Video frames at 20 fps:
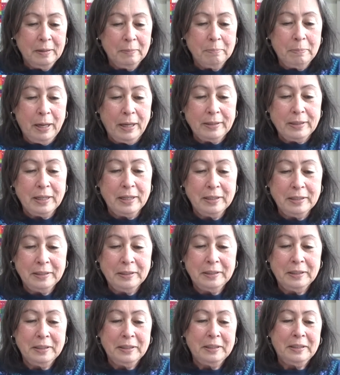But
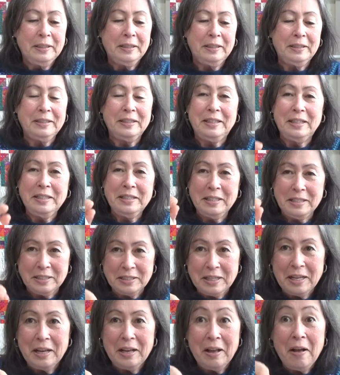this
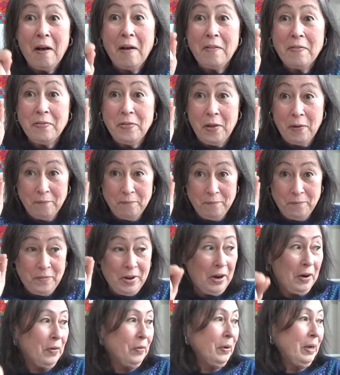is the
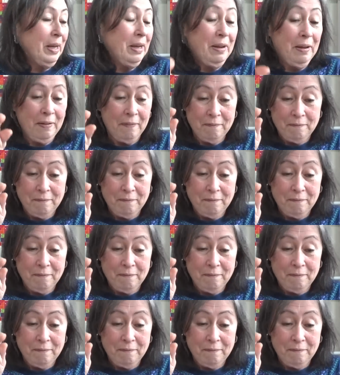very,